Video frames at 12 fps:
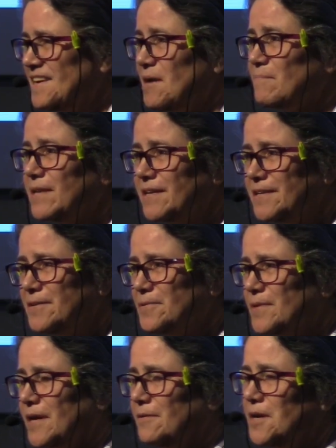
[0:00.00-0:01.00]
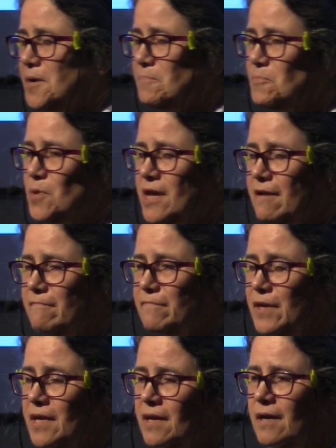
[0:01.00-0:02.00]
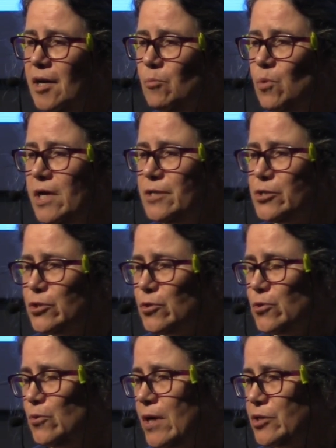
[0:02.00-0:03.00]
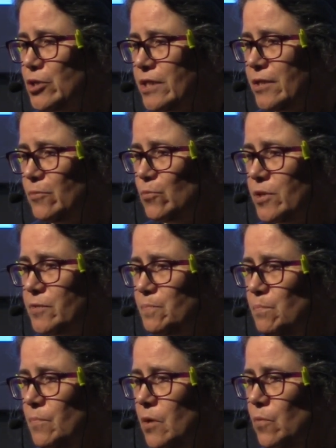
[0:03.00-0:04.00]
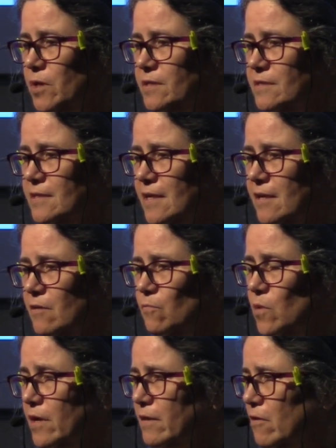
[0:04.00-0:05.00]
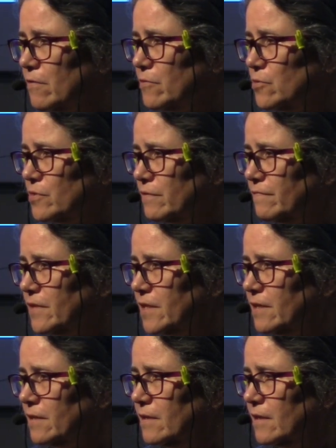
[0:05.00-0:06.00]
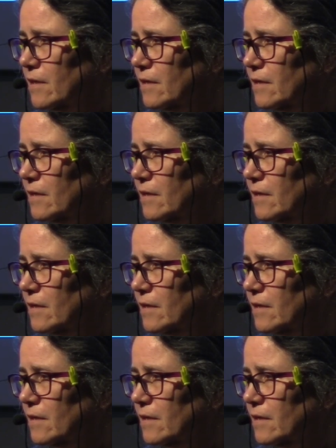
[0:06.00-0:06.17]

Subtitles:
I'm glad to hear that. We have one engineer who actually was one of the authors of the